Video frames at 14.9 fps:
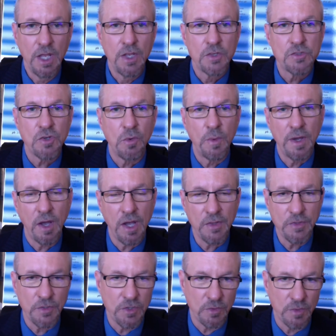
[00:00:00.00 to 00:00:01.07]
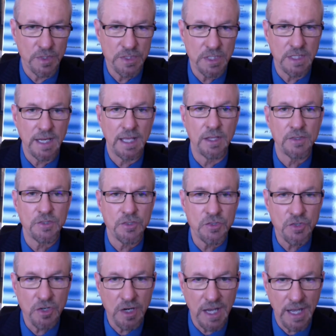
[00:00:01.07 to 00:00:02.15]
So we author your risk analysis,
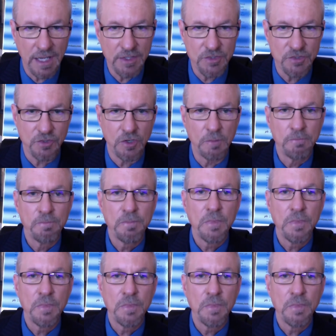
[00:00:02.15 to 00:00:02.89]
your ICER,